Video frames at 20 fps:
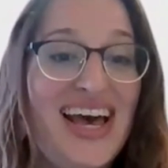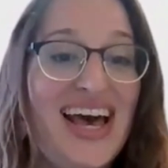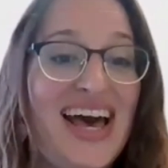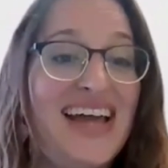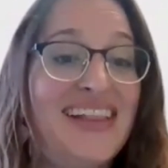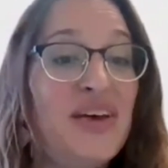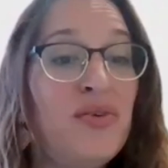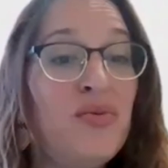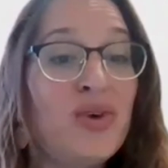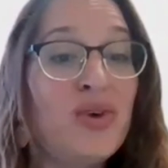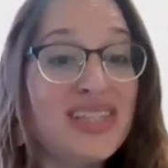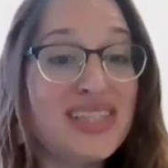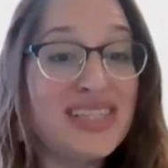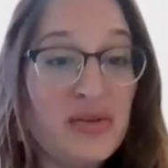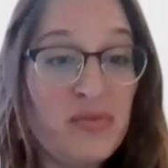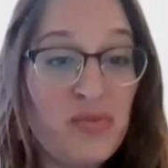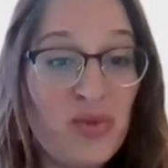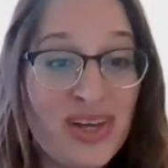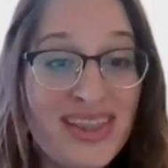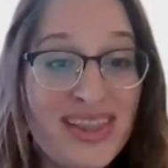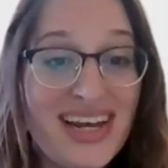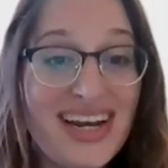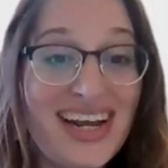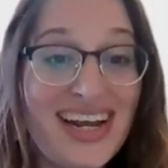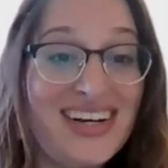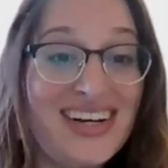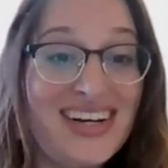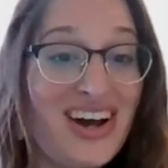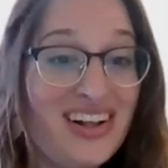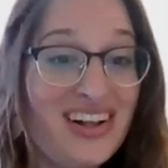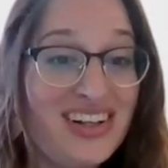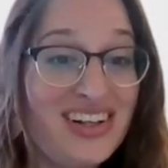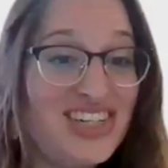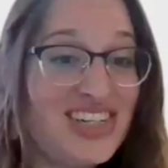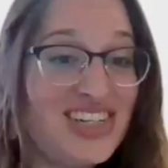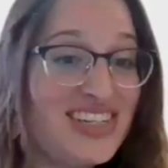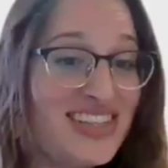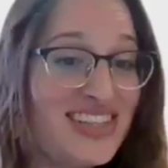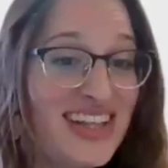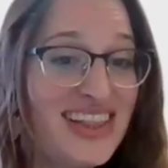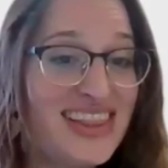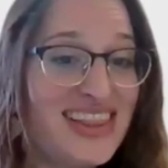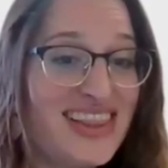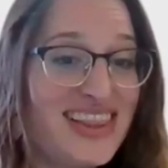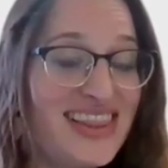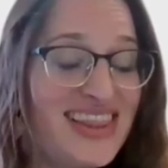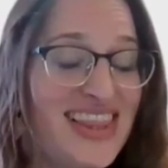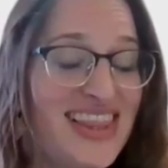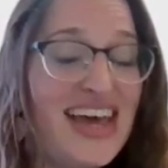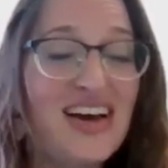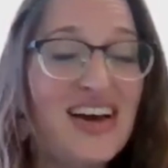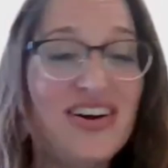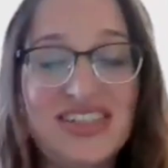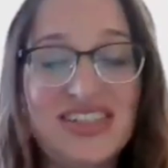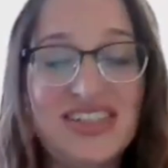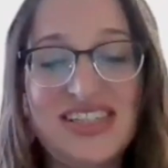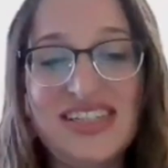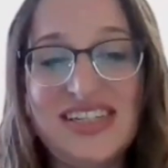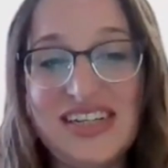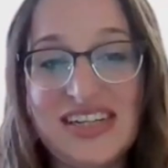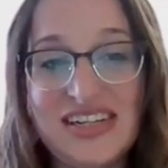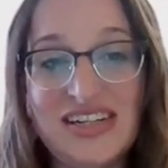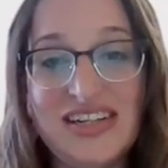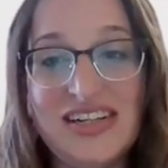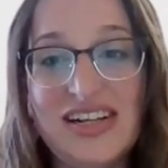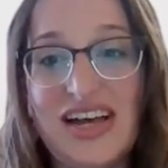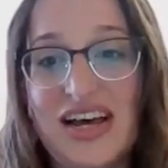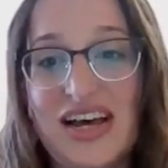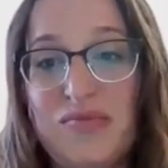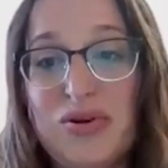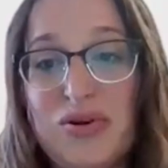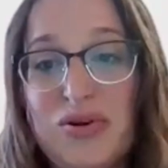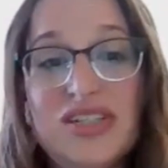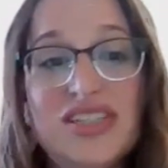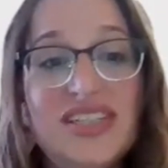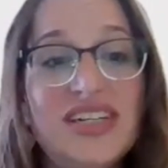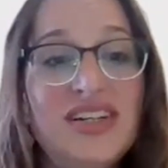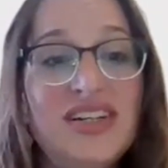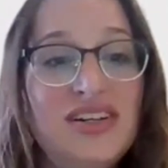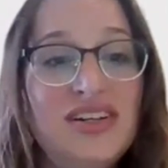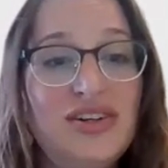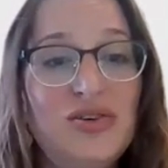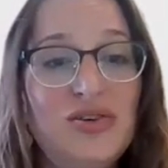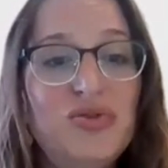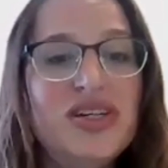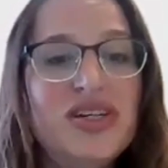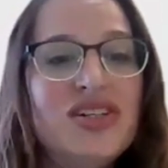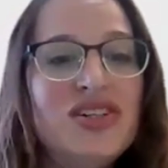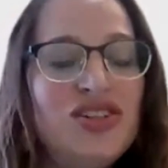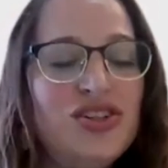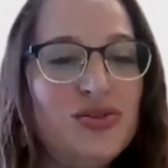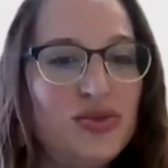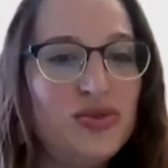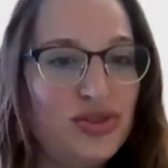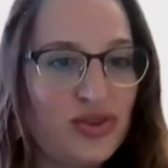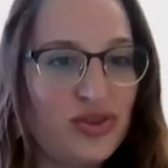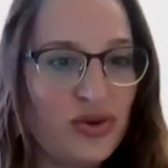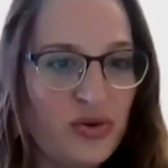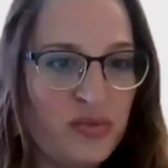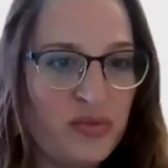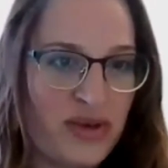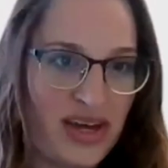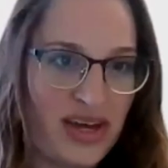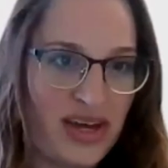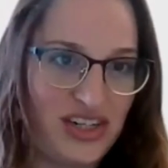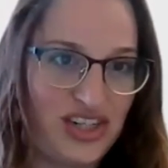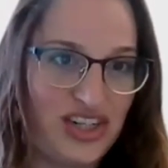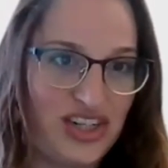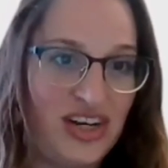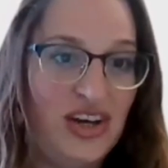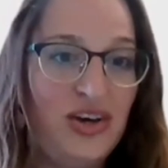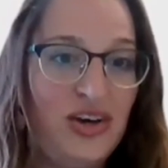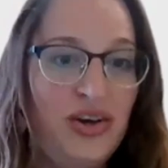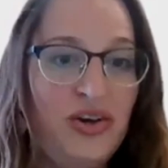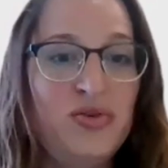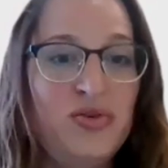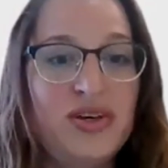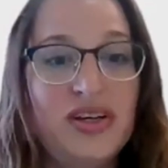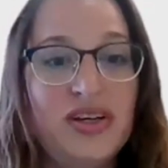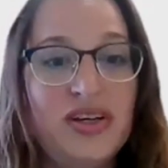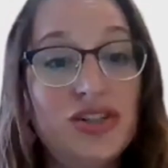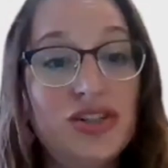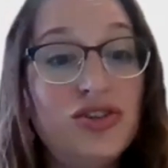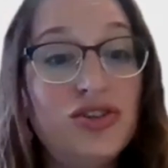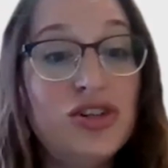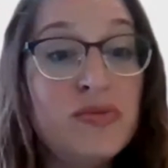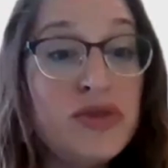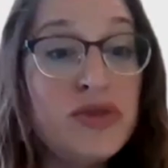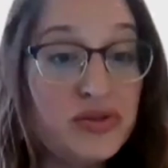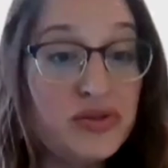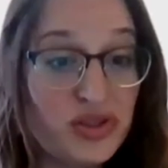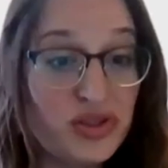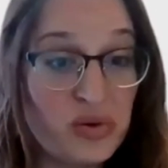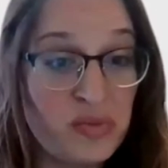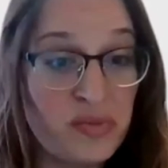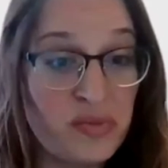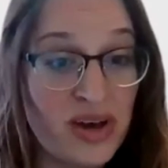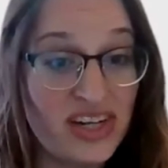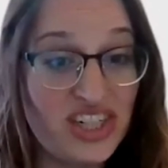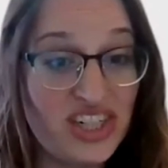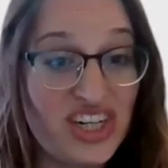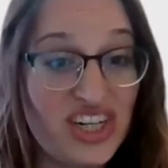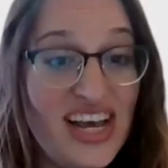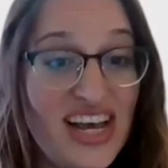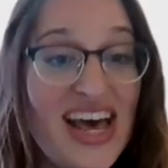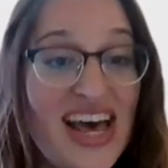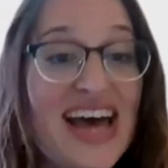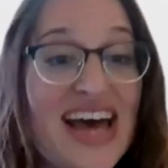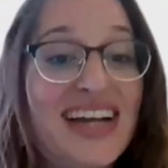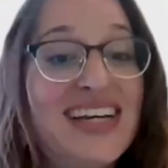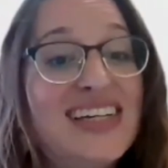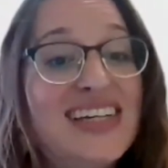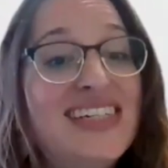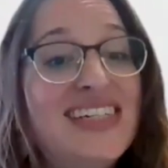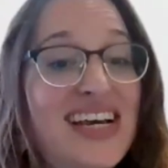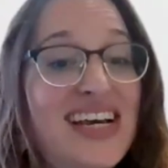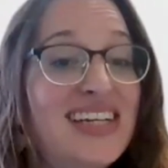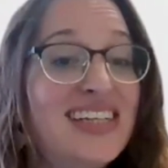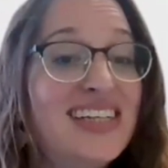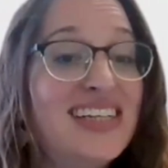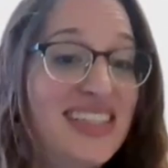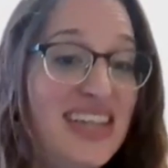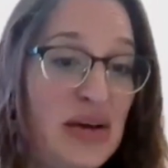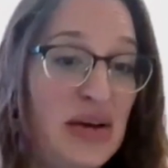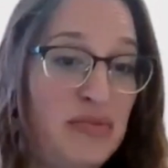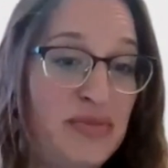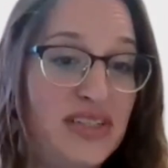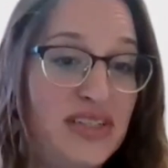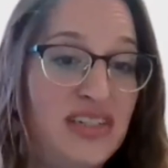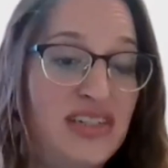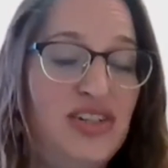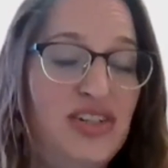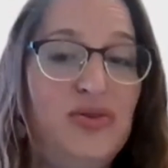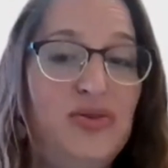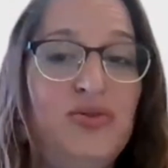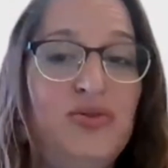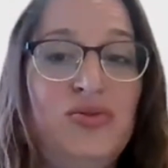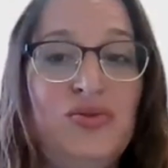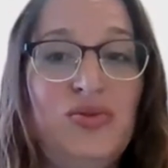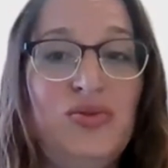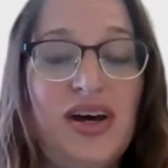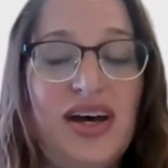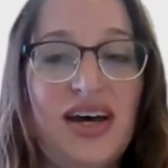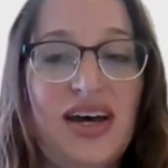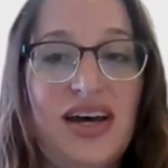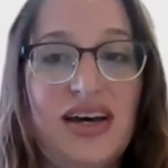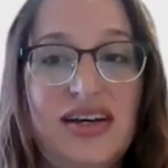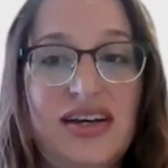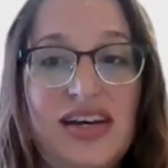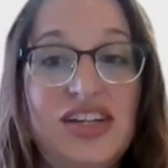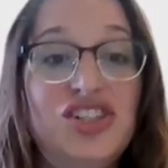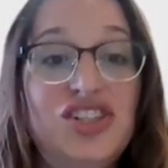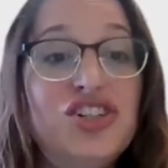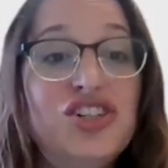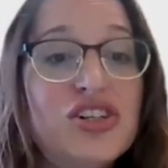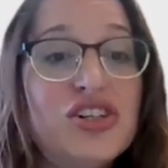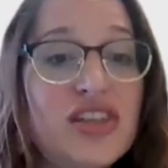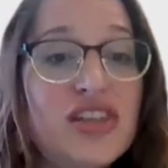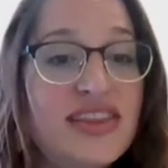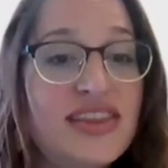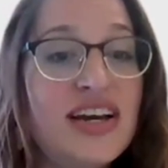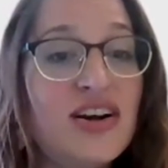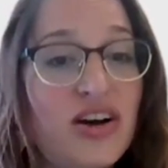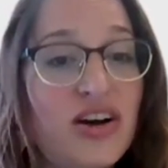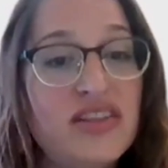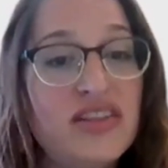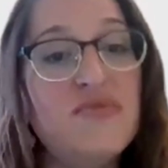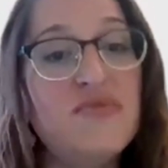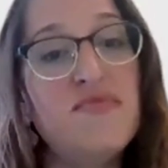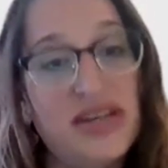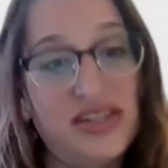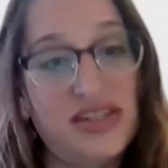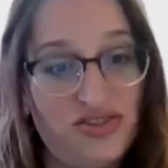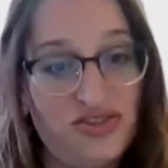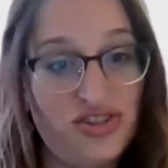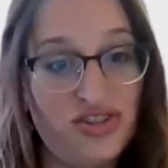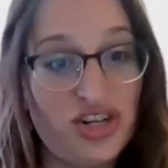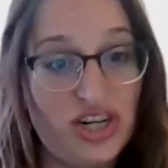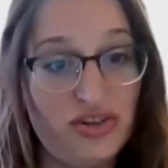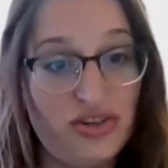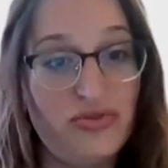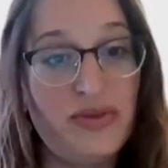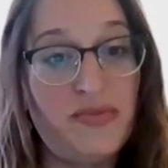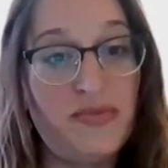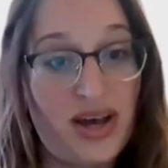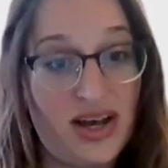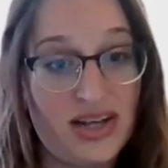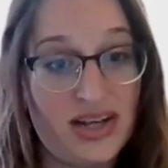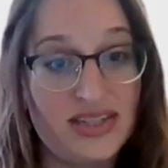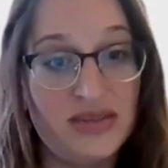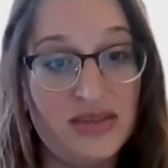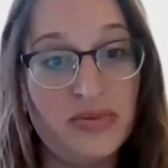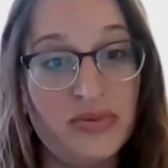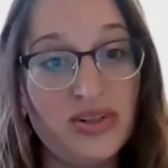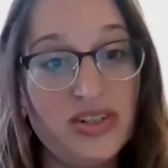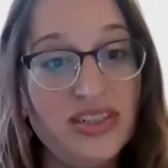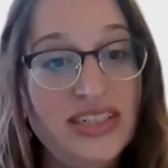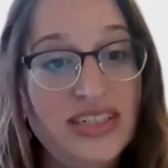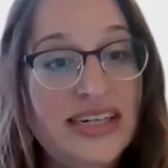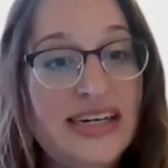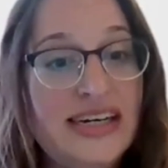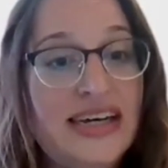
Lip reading: And they want someone that acknowledges that they are still a person who can do so much, who can contribute so much, and can take steps to ensure that they're on the best trajectory possible.